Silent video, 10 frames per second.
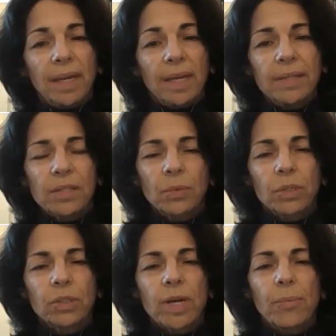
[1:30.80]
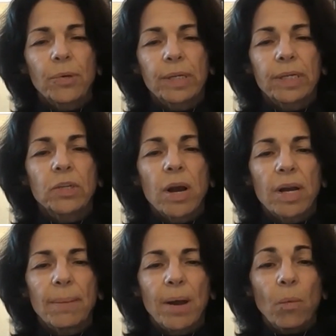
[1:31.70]
In this workshop, we're going to
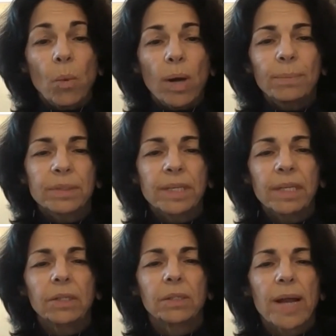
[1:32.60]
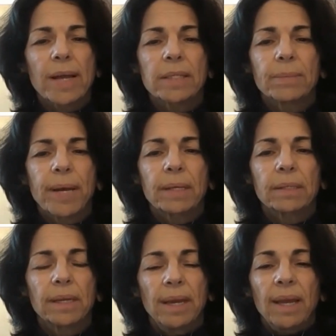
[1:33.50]
talk about one particular aspect,